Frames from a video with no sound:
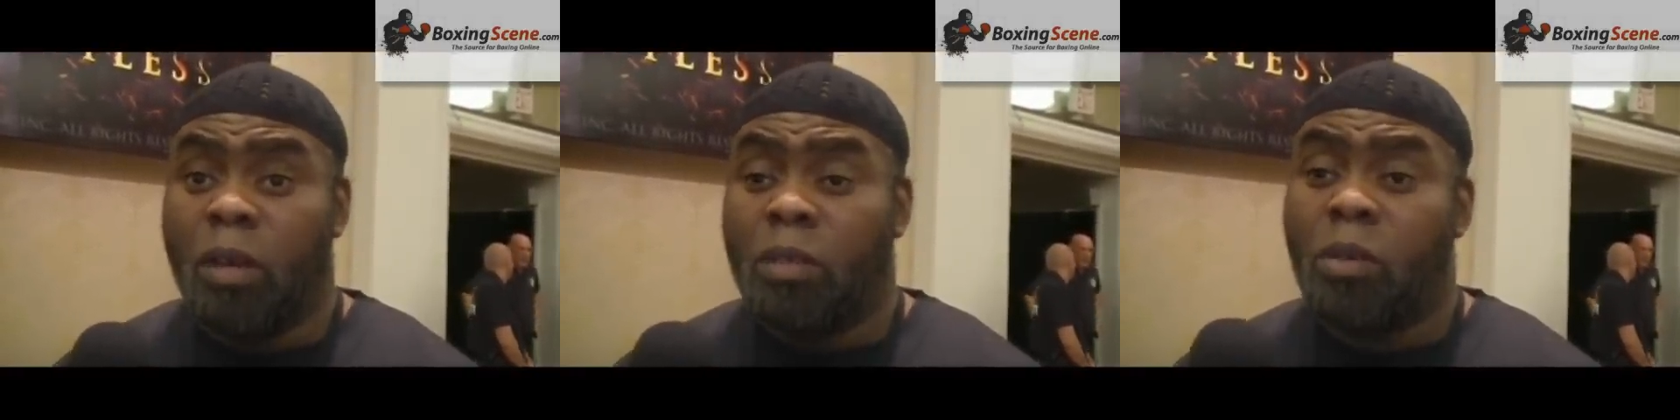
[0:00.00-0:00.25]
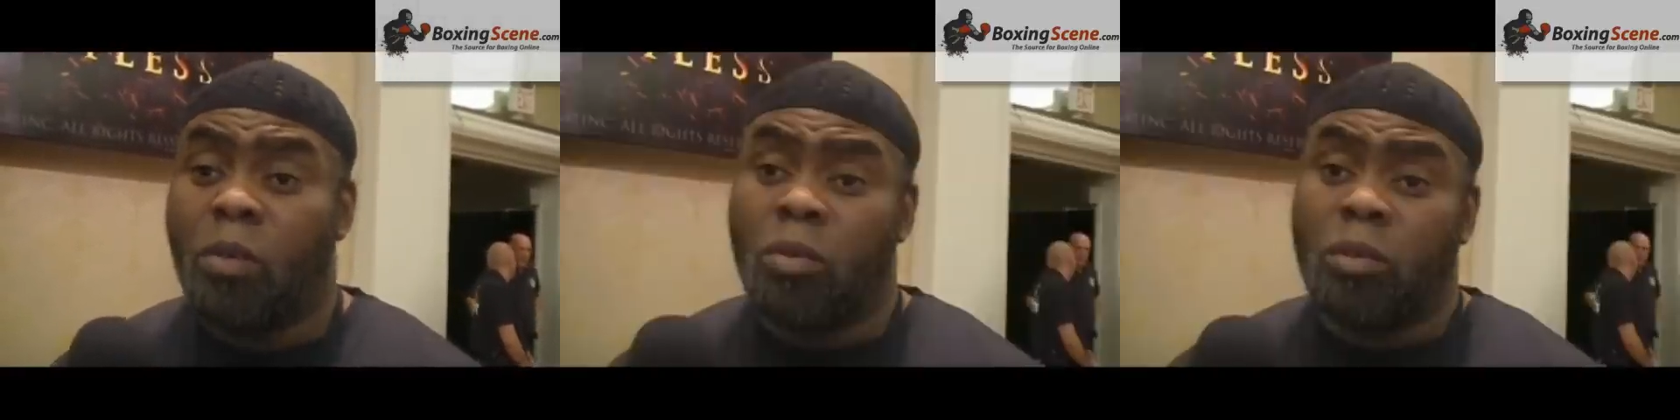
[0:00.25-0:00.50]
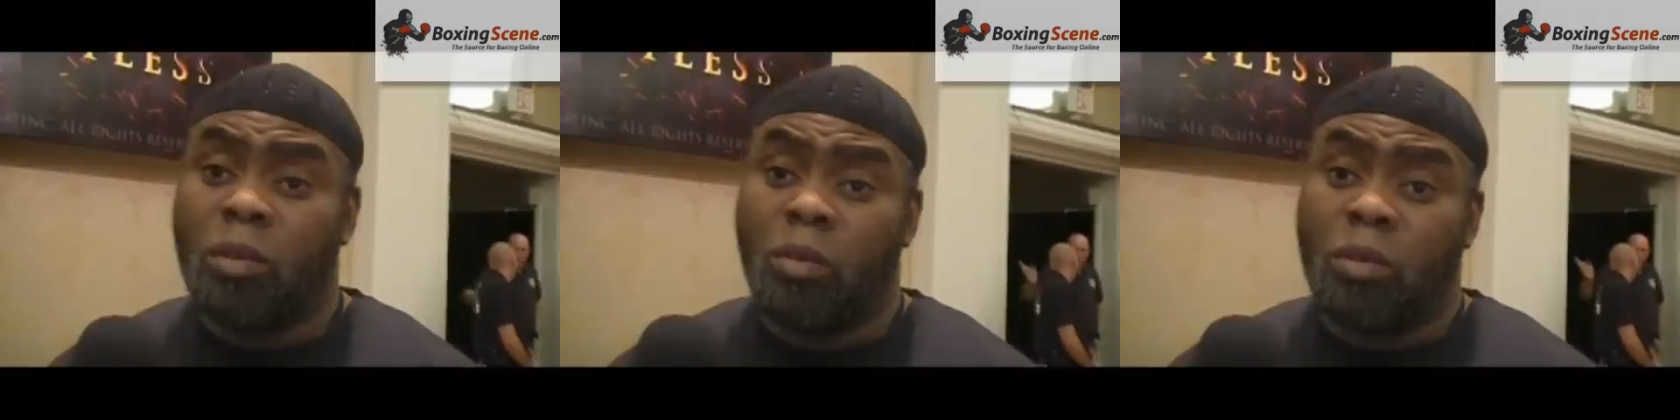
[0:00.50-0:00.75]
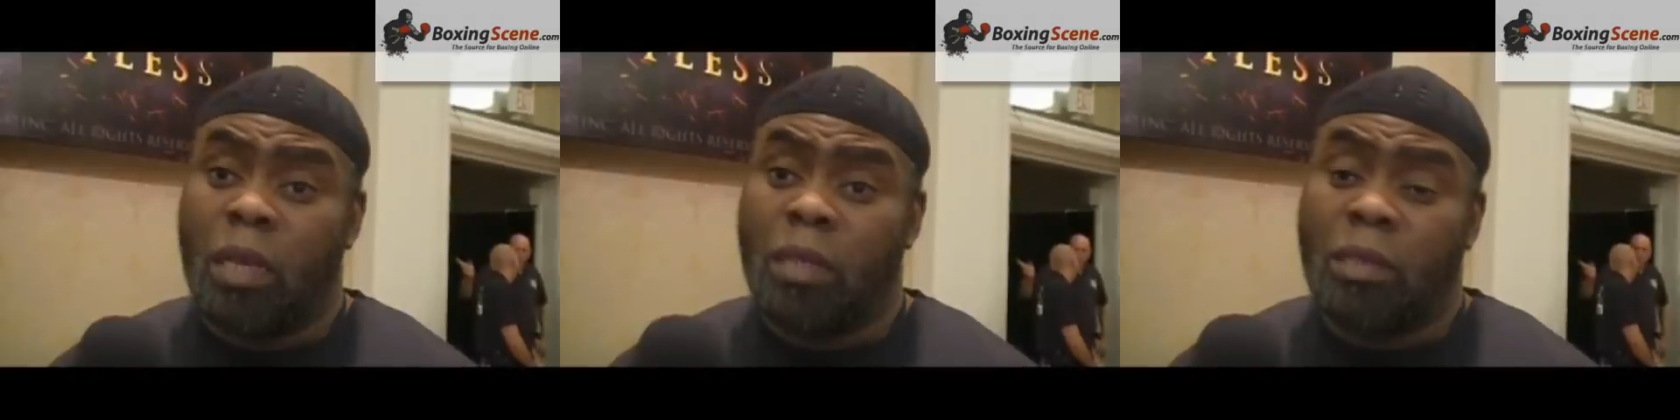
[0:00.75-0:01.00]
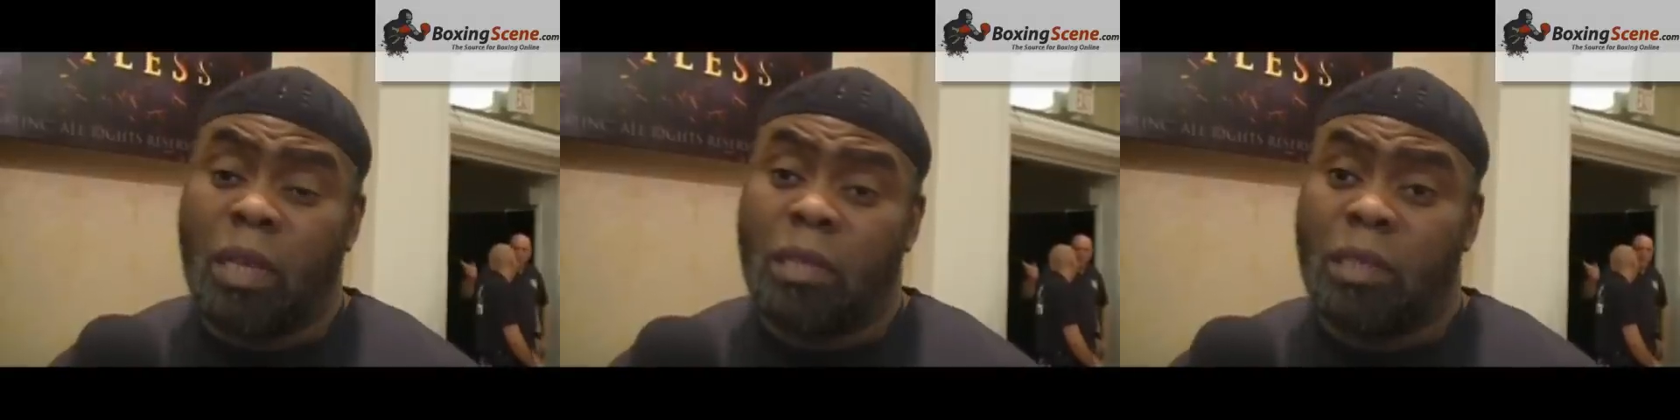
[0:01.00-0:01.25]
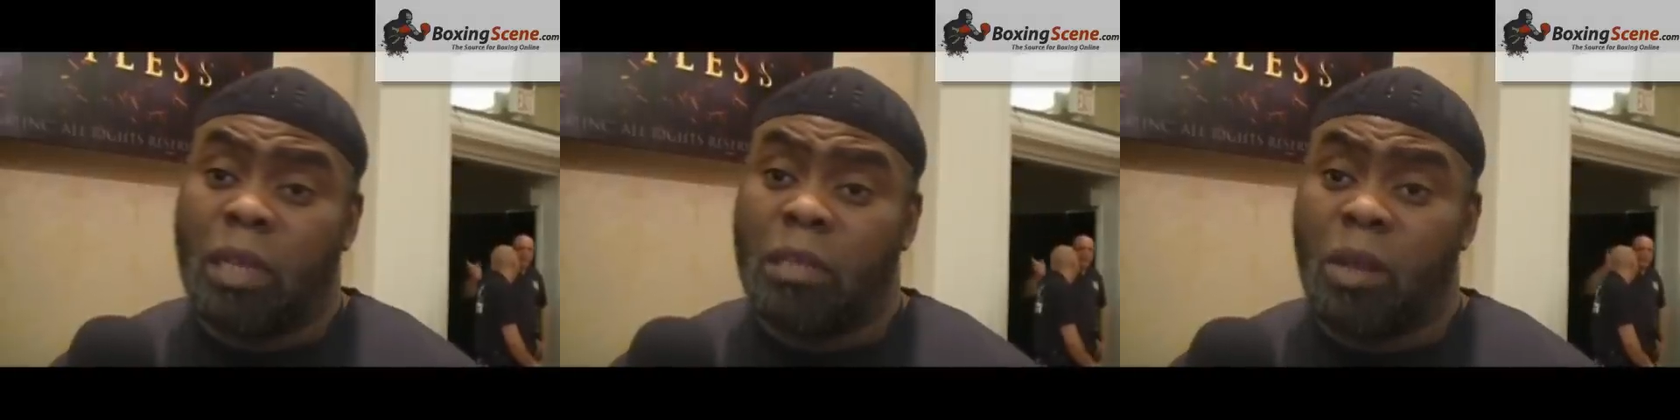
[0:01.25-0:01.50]
So
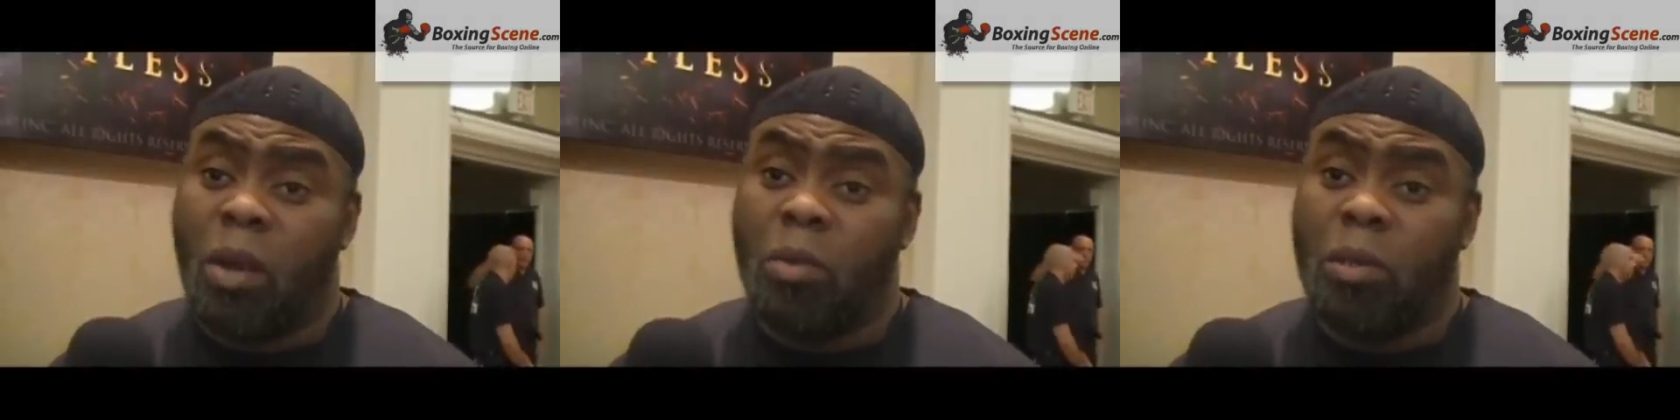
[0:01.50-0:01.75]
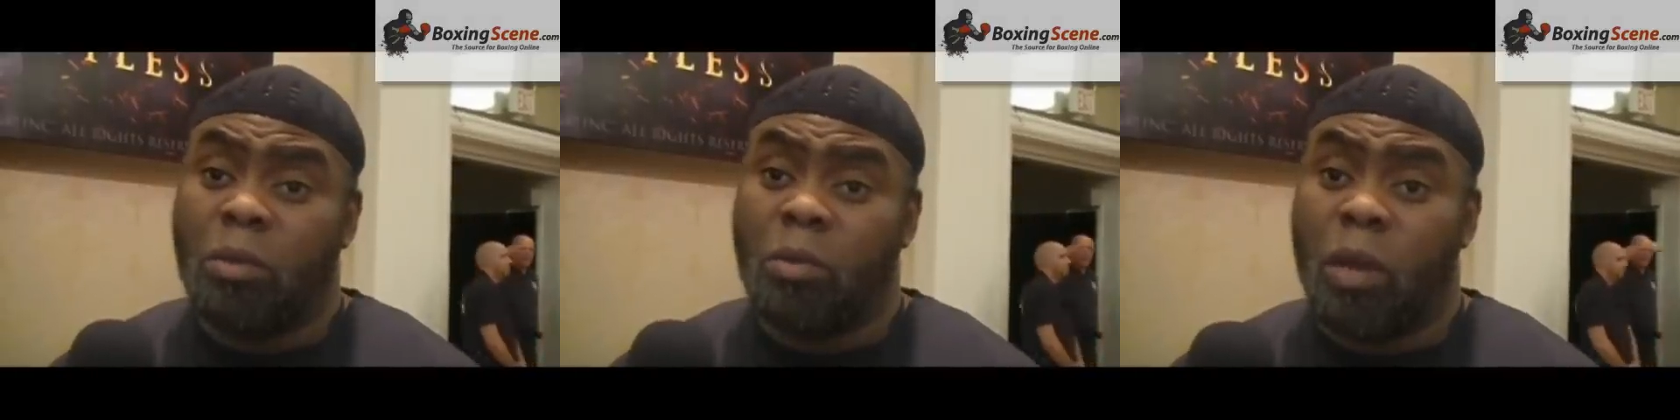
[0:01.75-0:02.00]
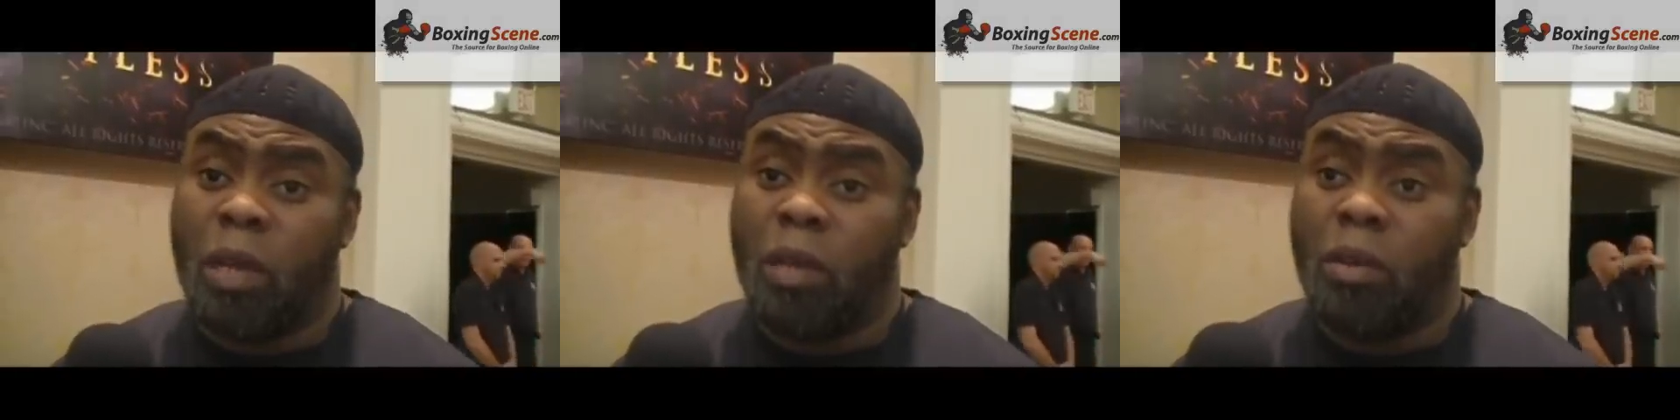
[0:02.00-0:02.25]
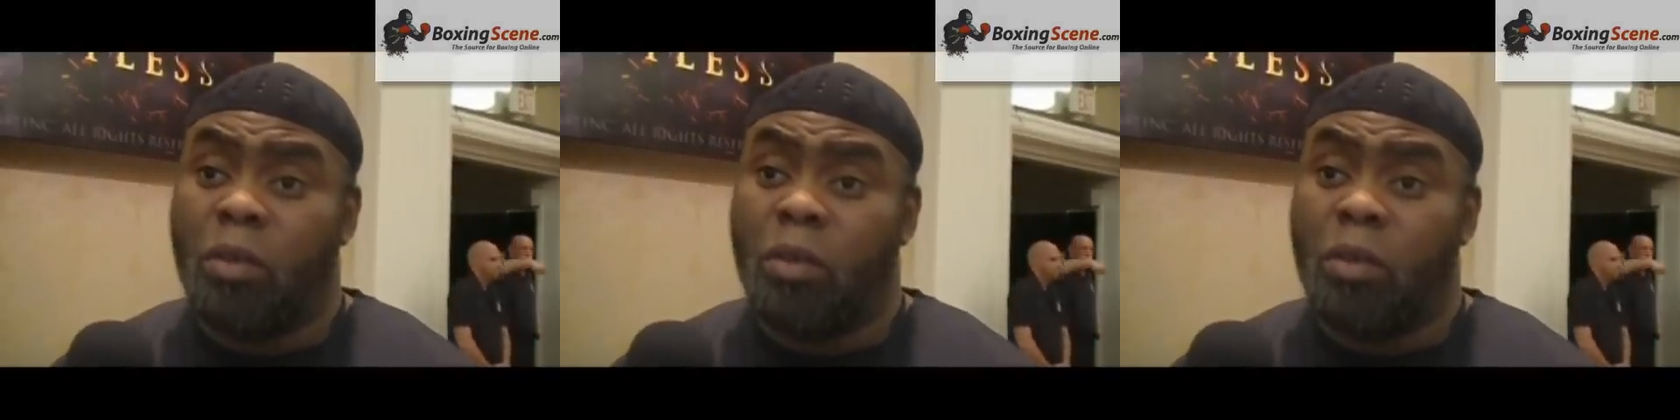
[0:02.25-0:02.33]
that's always the way,